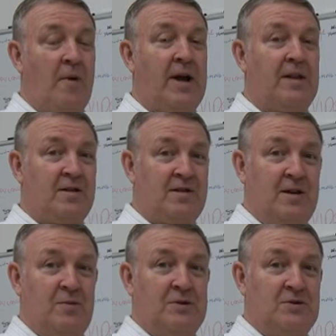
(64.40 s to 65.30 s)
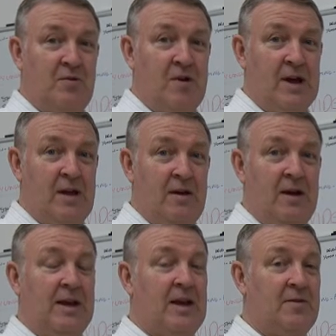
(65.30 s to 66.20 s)
Get the sequence right,
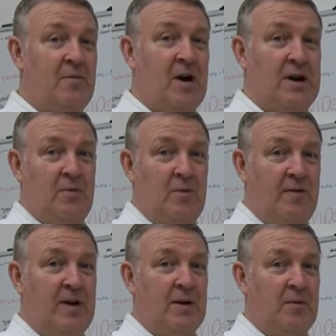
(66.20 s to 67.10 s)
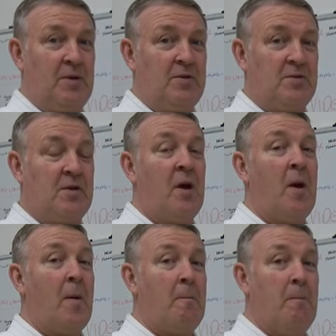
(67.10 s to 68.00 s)
get the right number of elements,
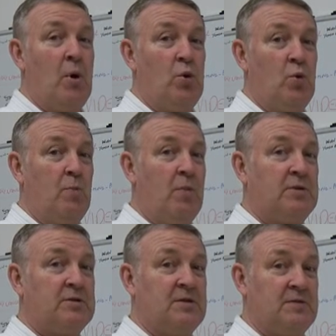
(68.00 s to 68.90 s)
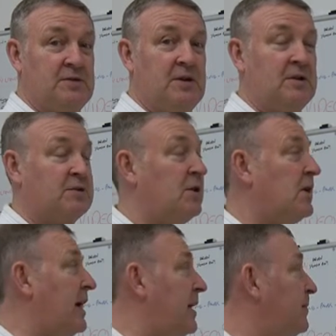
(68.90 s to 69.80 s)
boom, stuff starts
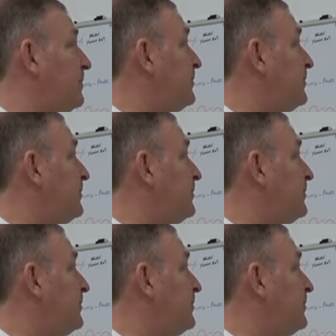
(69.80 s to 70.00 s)
cooking.